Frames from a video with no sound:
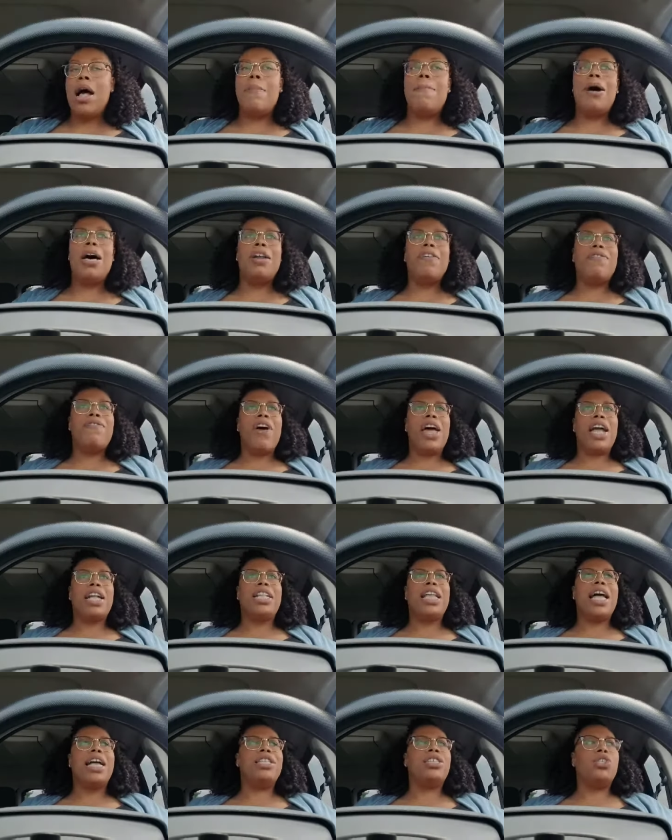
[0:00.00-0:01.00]
about the fact
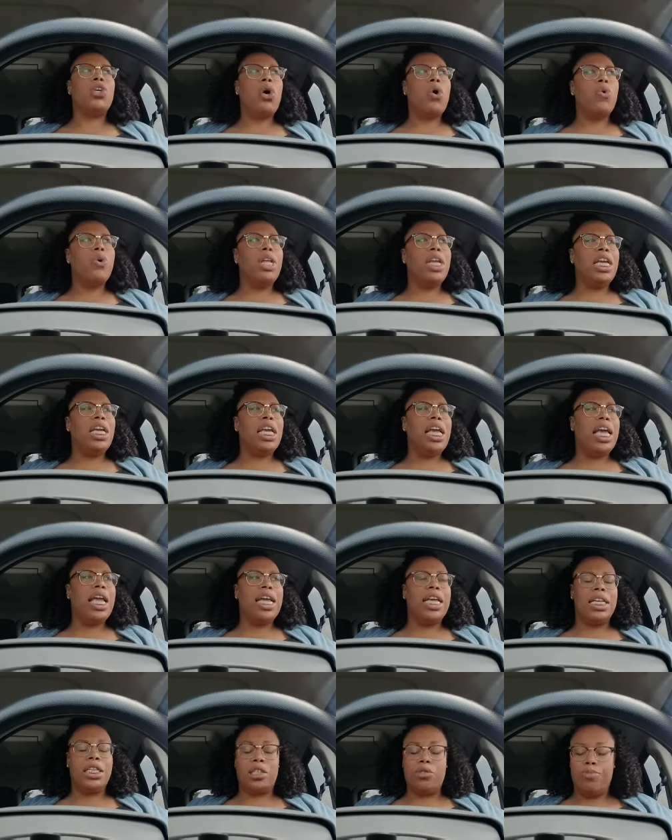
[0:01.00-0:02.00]
that Tony
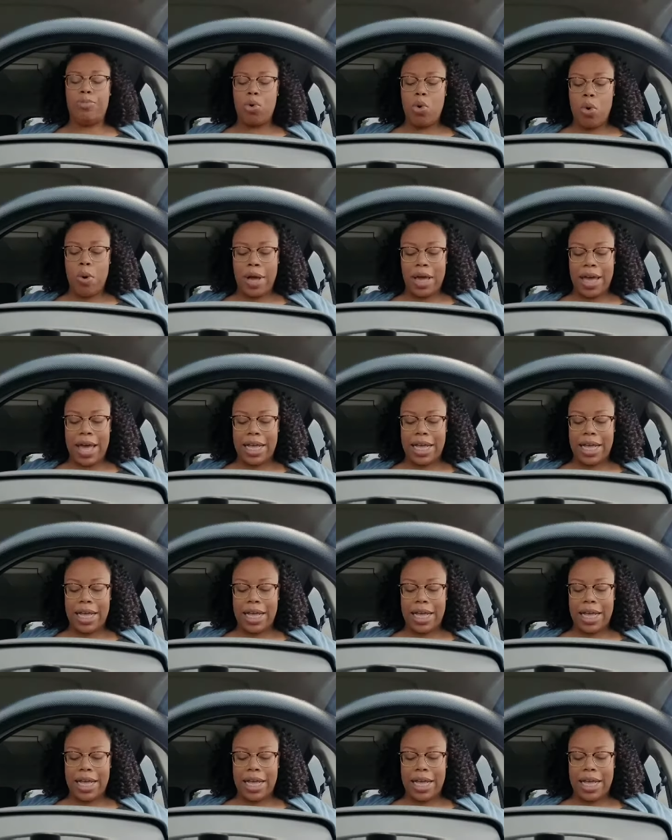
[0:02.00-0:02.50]
and his boy